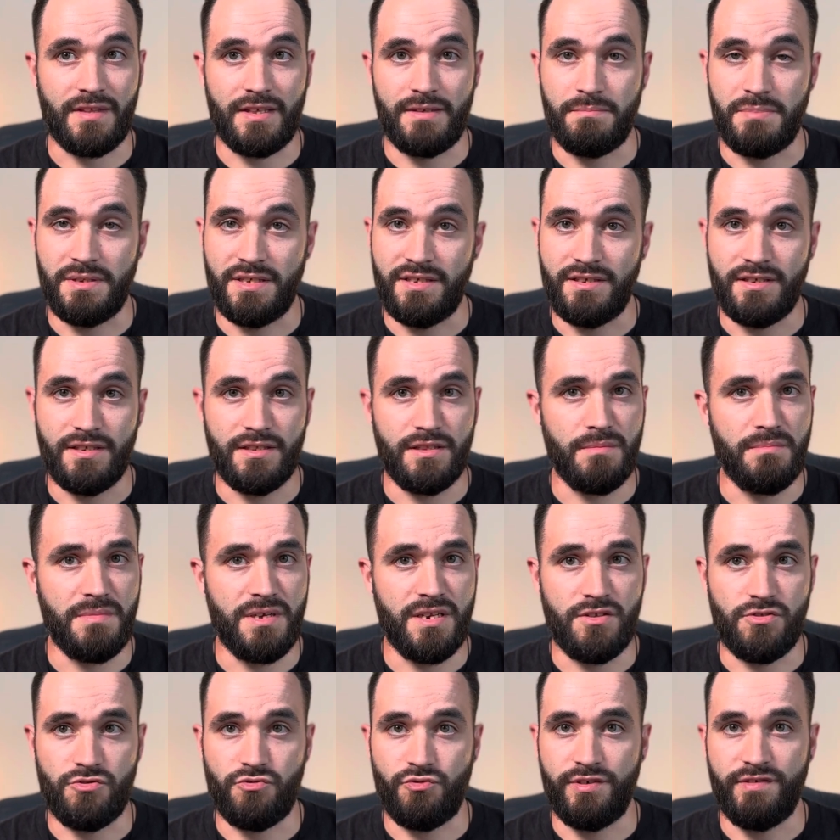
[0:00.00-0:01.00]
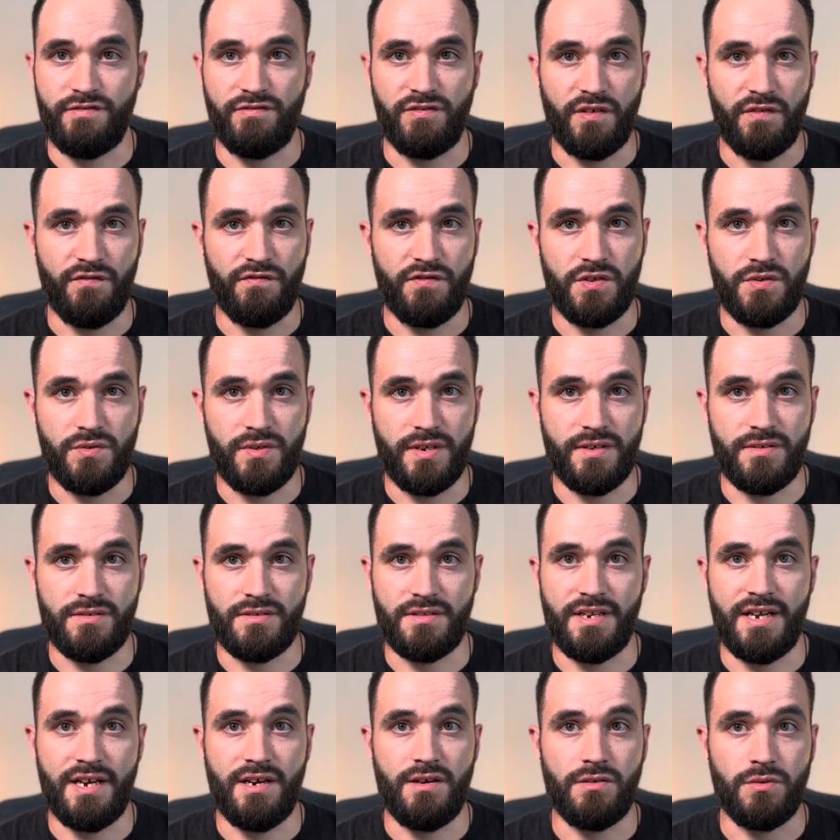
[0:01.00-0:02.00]
Being in the ministry for a few years
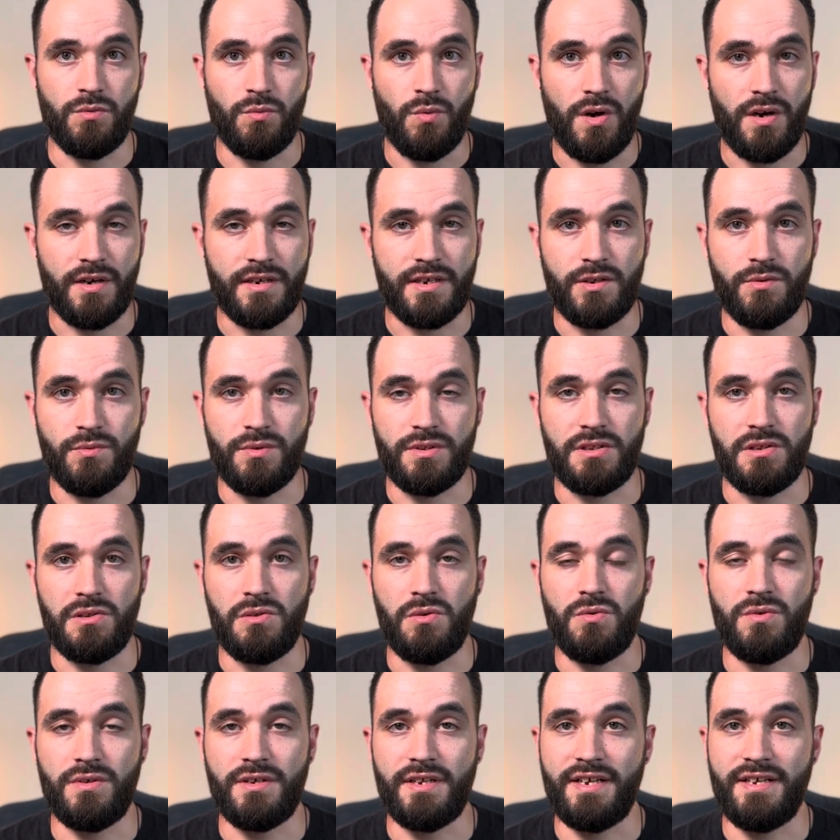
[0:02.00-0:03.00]
now and walking with the Lord,